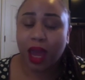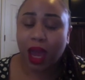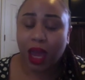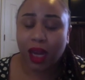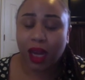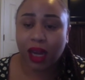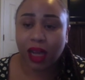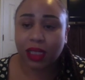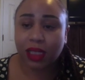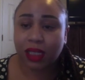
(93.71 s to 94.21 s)

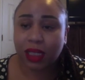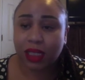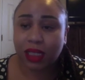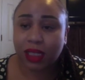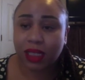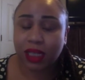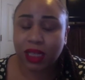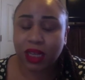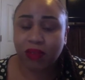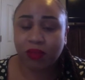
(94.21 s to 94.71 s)
And
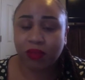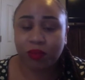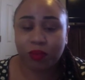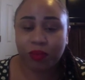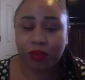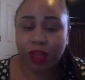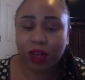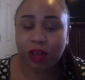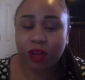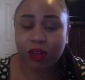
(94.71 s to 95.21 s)
if
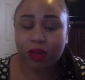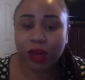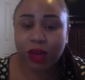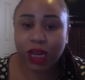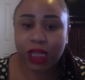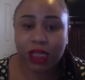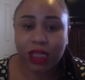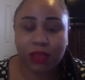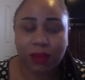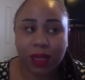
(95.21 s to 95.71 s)
the
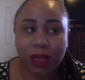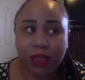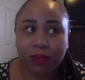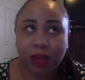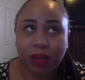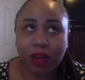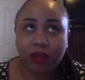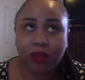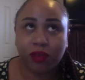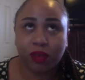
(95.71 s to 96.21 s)
chlorine just makes
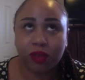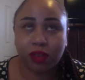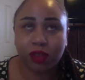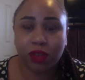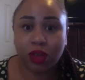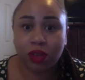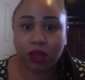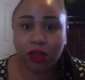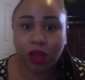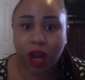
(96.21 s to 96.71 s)
my hair feel
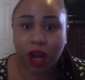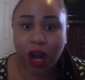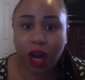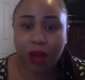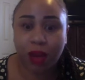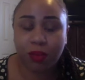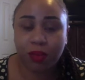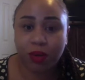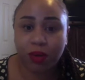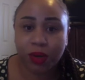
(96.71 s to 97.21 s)
so dry
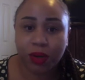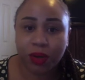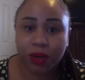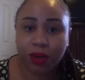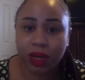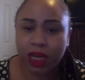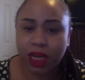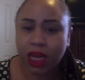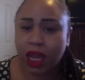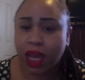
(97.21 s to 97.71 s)
and
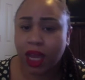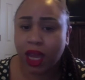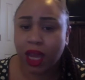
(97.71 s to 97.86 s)
brittle, and